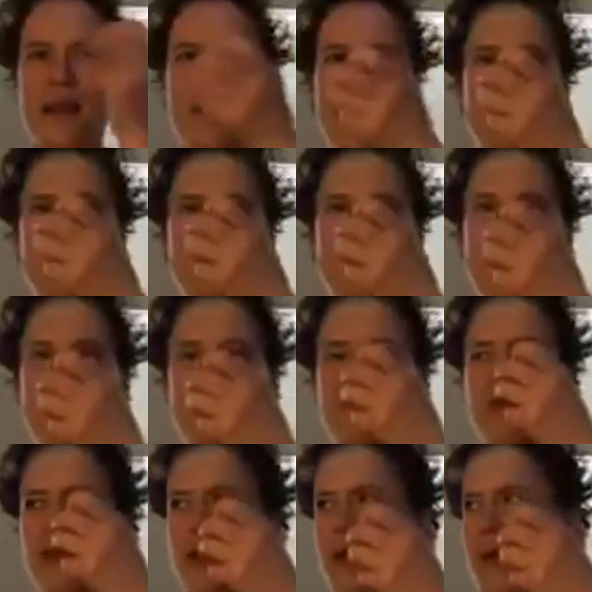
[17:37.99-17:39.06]
That's one
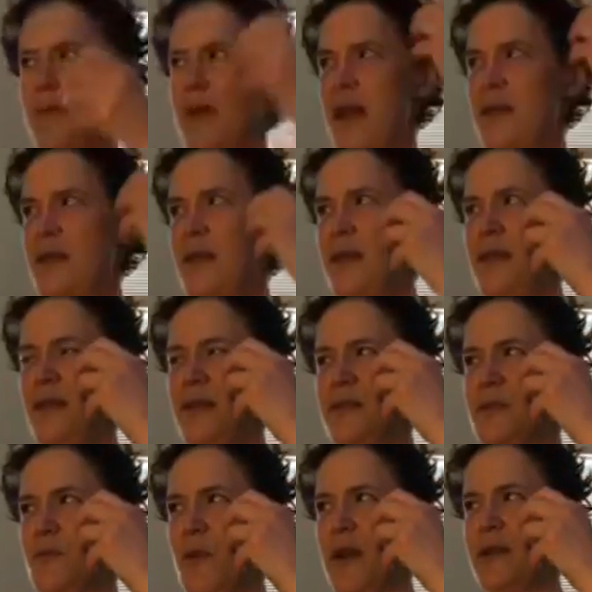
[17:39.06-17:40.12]
of them, and then
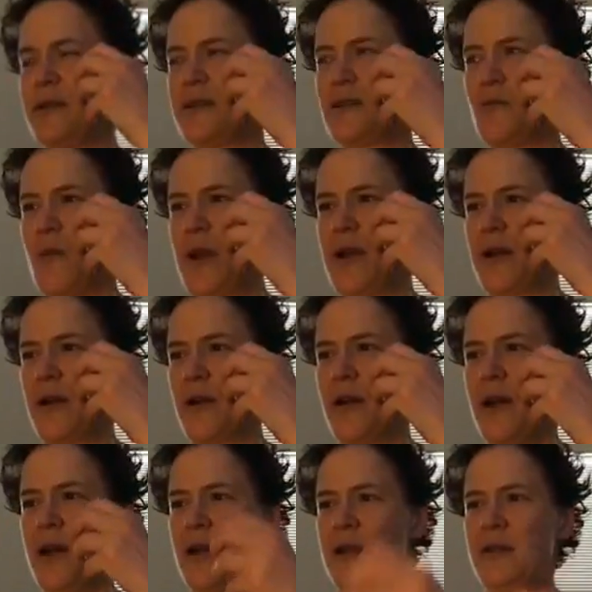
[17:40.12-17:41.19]
there's ones where
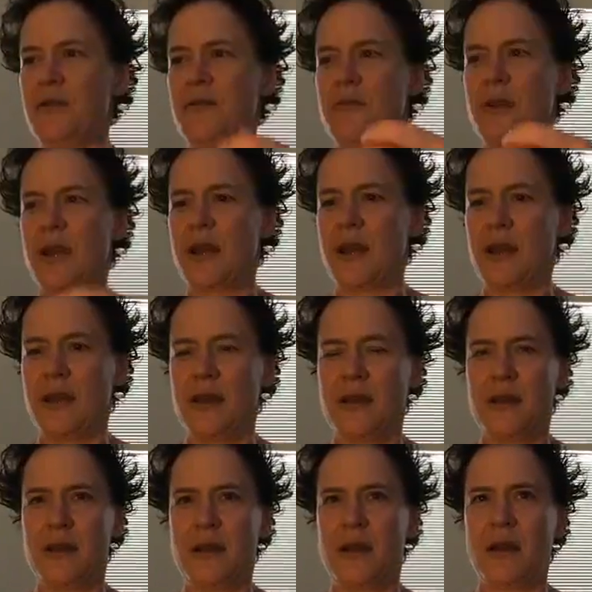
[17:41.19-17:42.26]
you
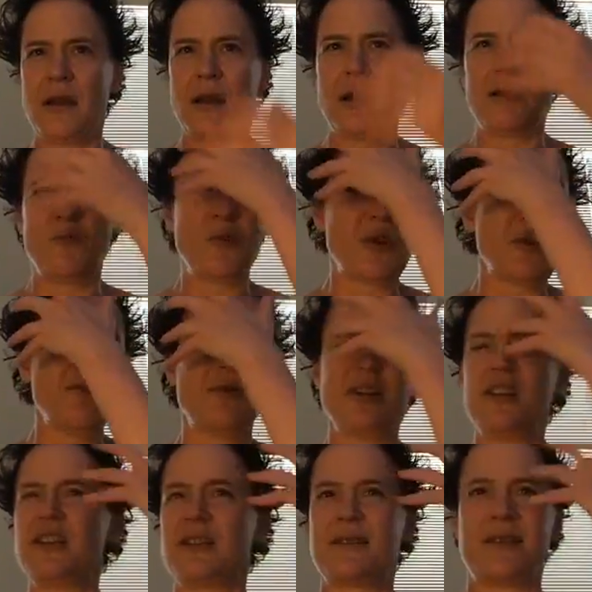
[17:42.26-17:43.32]
can
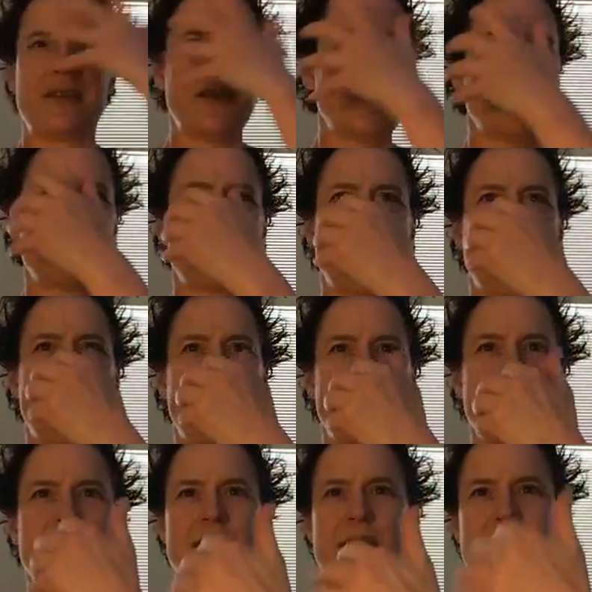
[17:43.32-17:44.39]
just see their
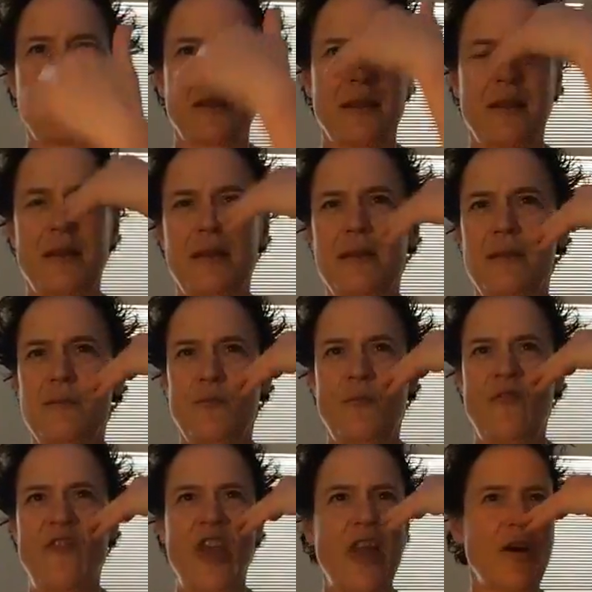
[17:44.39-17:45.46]
eyes, like the
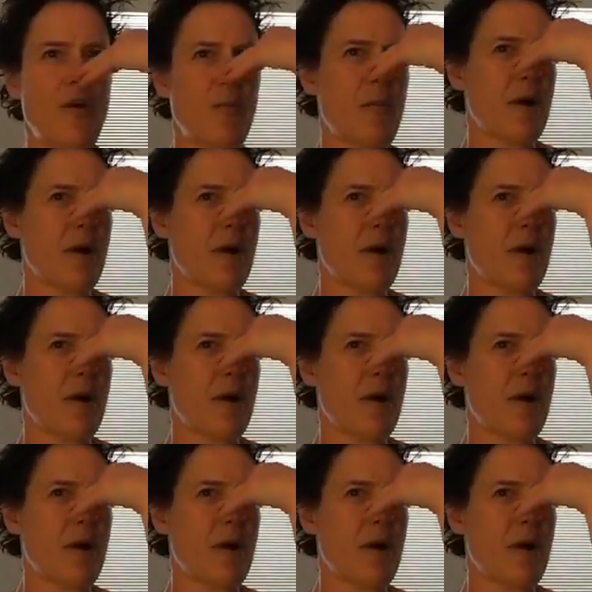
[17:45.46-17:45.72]
veil